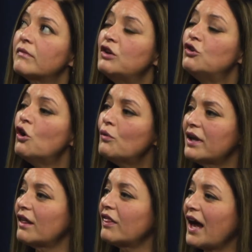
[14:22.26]

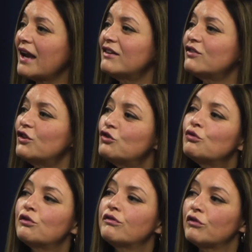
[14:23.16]
knowing that is the
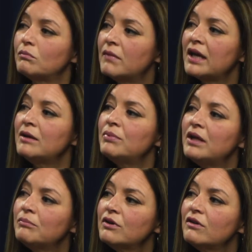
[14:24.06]
truth for many
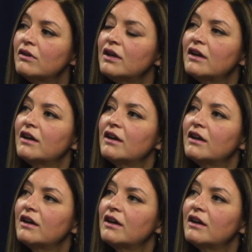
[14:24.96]
people,